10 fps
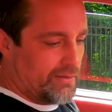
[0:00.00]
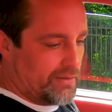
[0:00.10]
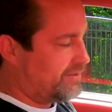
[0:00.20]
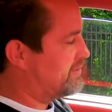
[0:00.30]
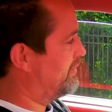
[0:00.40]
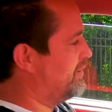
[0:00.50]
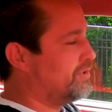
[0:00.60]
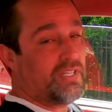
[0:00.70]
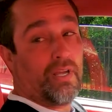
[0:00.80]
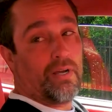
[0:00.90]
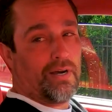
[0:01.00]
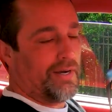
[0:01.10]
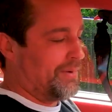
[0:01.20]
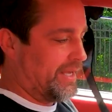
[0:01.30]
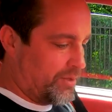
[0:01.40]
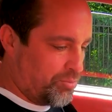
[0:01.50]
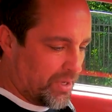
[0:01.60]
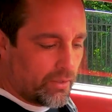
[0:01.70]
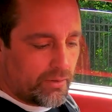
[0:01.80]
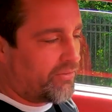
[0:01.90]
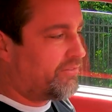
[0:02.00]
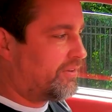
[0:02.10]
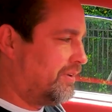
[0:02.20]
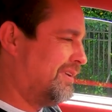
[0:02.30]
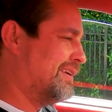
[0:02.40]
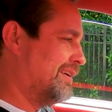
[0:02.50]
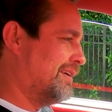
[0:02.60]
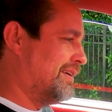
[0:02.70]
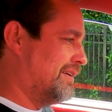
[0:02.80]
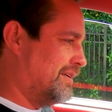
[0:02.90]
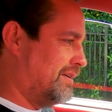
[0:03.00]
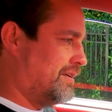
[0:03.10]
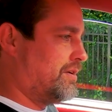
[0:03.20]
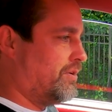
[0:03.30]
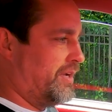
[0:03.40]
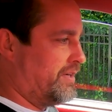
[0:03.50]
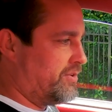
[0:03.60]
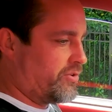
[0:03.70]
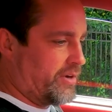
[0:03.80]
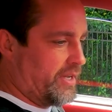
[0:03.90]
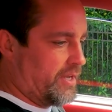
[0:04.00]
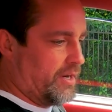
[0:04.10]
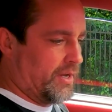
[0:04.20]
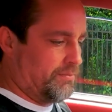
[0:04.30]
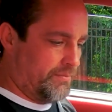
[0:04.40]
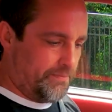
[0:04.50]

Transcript: Testarossa, automatic belts. Crank it up.